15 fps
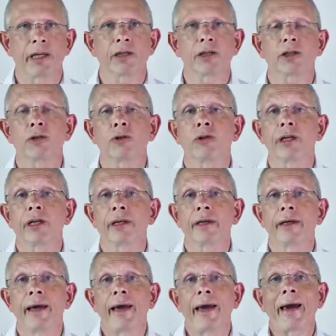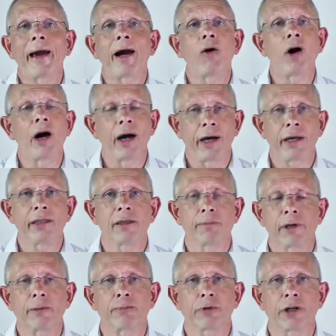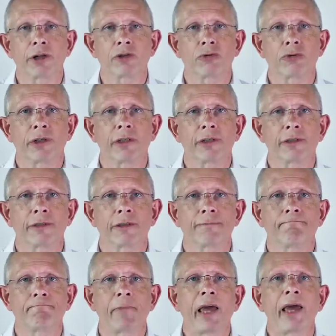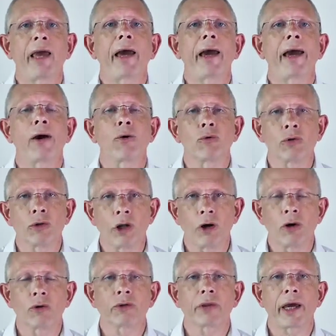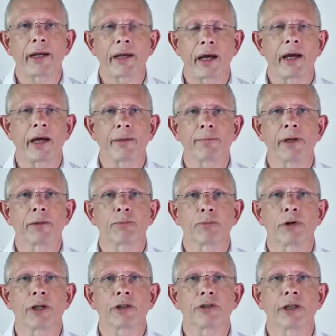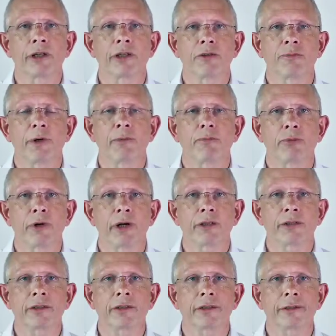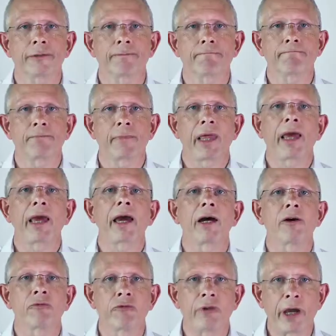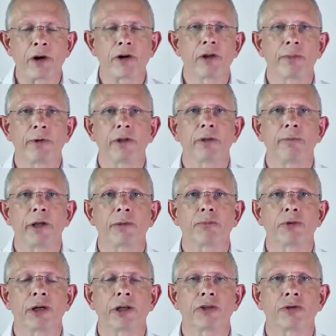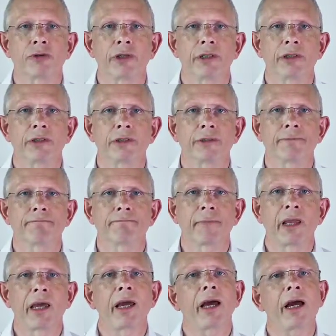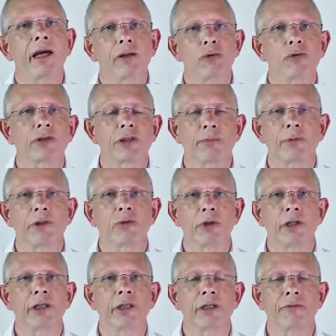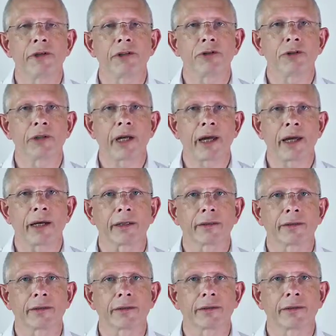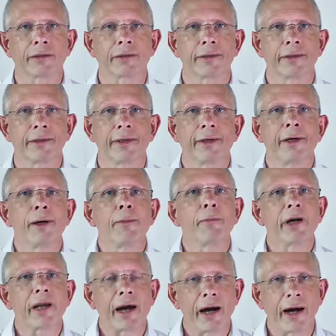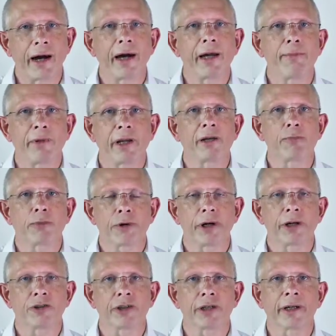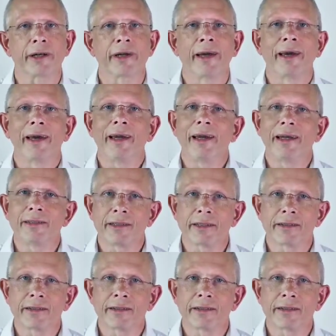including how high the blood pressure is, how long that high blood pressure has been present, how variable the blood pressure is, and also between individual cats. But high blood pressure is